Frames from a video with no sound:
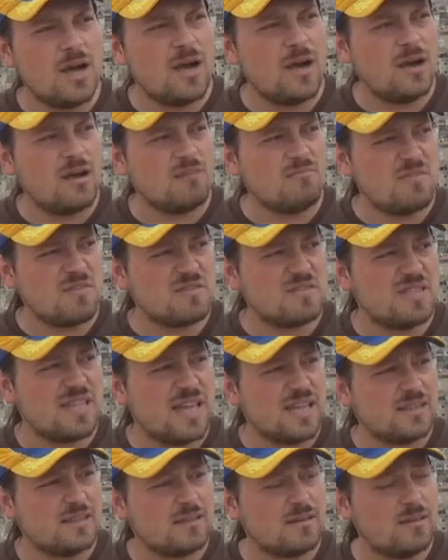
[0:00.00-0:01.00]
uh, there's
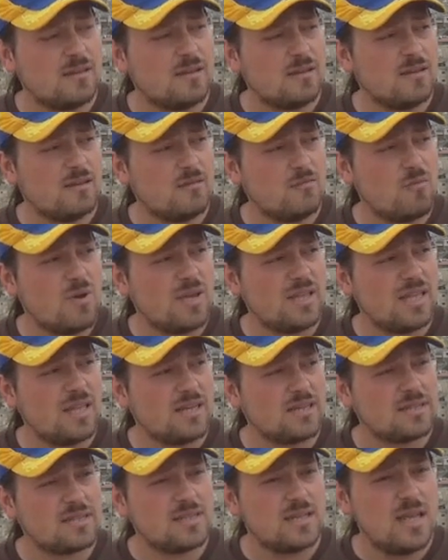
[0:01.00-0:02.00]
that uh, what
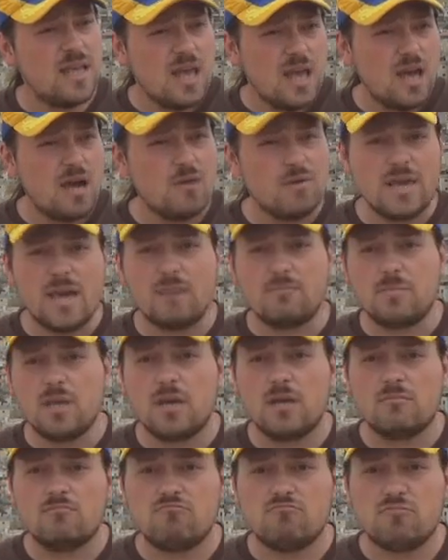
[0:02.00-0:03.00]
else oh yeah
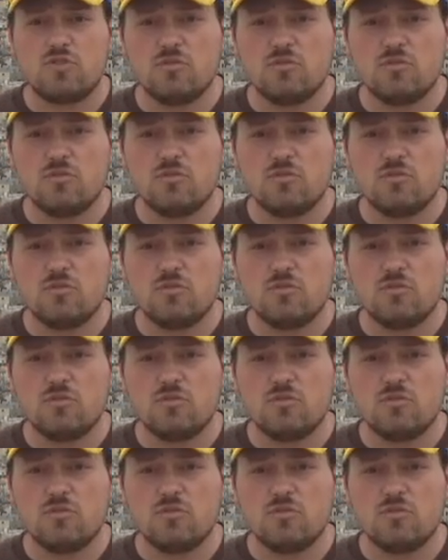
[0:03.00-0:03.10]
uh,